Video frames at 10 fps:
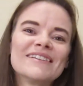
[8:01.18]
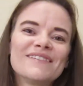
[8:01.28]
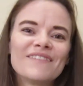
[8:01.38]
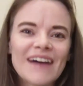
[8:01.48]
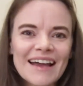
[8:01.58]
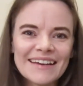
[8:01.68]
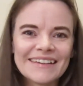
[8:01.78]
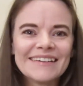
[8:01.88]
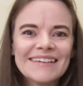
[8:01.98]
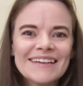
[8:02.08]
was
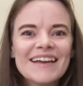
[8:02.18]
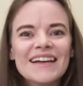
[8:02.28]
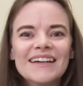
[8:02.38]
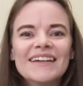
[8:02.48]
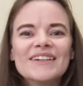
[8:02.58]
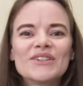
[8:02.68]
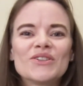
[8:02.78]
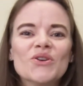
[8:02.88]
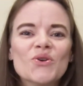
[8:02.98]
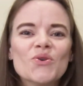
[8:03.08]
invited
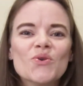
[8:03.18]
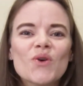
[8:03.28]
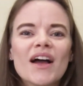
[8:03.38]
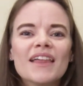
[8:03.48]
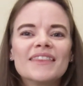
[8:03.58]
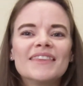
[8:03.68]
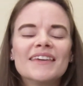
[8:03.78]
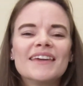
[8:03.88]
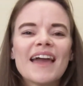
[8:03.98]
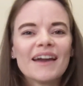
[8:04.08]
to
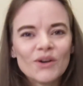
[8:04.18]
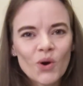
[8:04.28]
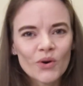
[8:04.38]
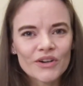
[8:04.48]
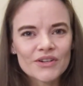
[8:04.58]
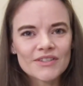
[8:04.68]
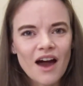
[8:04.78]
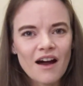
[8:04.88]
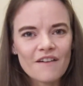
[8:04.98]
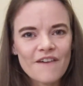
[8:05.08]
the headquarters
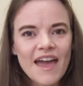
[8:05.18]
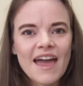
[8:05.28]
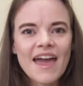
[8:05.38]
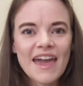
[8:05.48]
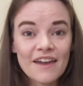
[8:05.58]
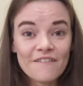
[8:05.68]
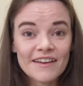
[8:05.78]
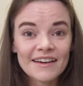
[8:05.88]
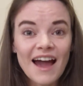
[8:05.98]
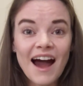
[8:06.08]
of
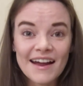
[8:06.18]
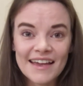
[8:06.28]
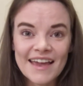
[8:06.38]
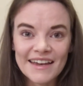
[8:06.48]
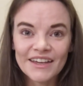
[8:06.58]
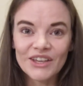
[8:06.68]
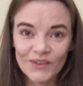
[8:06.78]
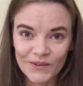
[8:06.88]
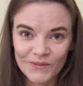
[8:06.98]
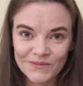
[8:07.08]
Haven IAQ.